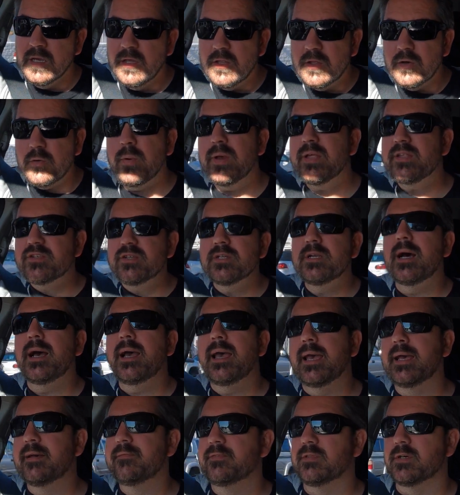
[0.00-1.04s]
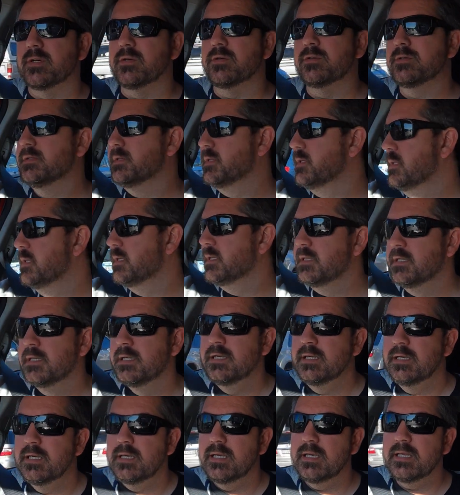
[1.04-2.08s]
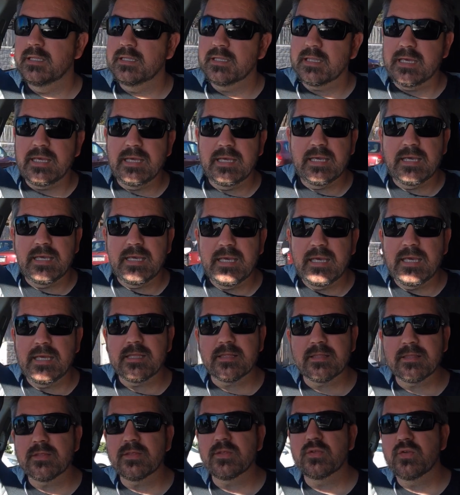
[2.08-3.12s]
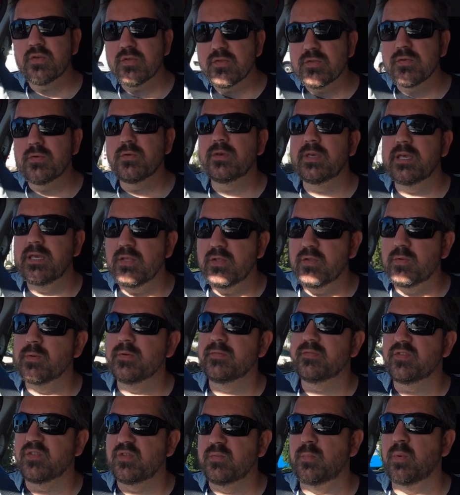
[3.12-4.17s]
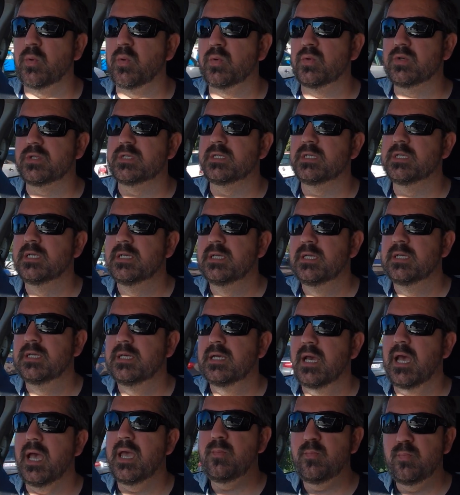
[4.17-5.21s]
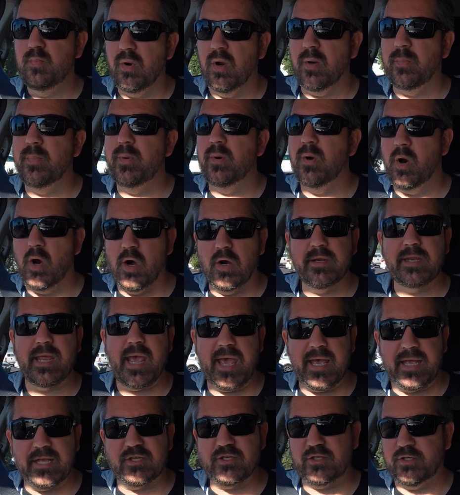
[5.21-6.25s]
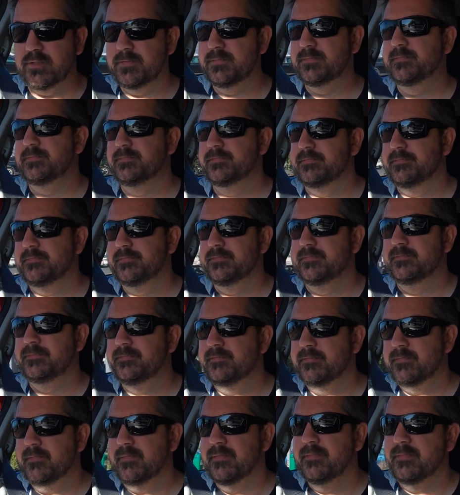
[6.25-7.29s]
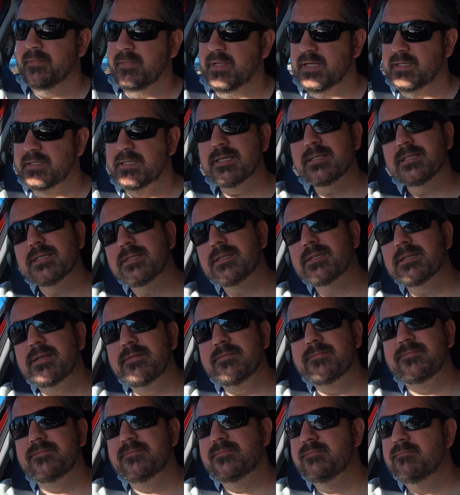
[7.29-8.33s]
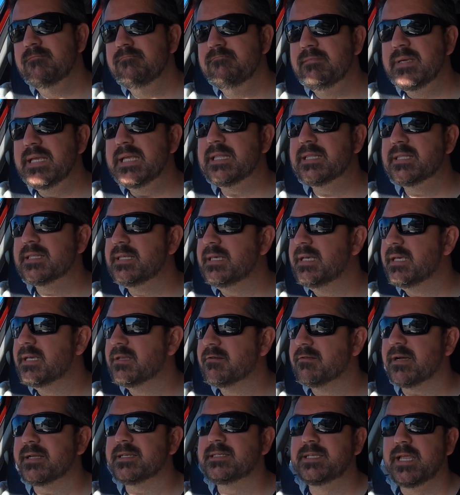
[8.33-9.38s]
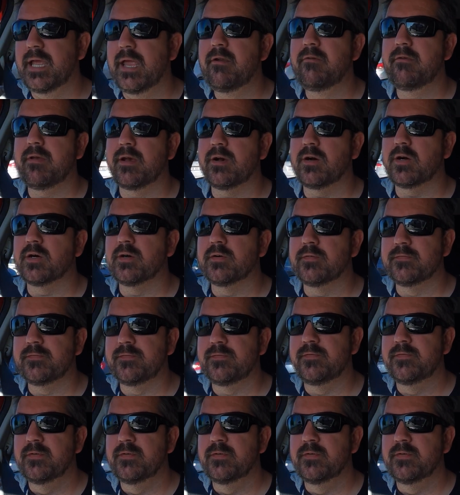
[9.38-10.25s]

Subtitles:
The question I have though is the Suzuki Swift Sport a proper hot hatch? Does it sort of meet the criteria of